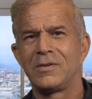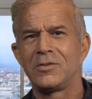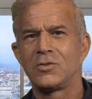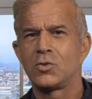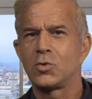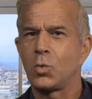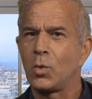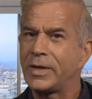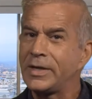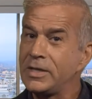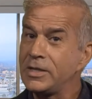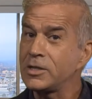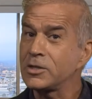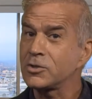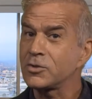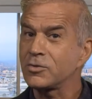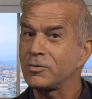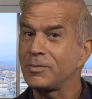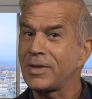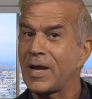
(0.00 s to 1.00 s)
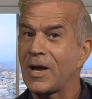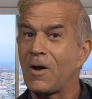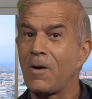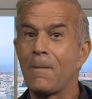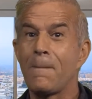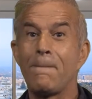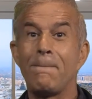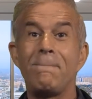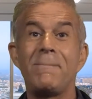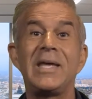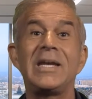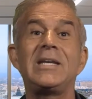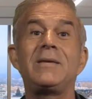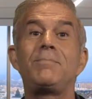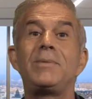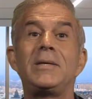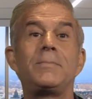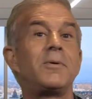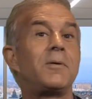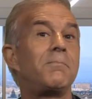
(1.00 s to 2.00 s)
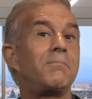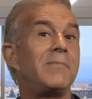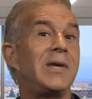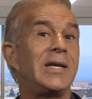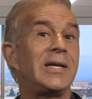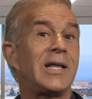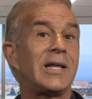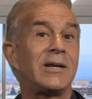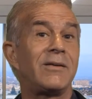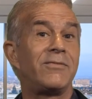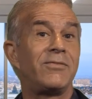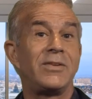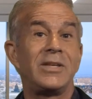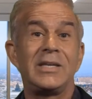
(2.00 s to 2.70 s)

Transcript: 20 years from now, many people may not have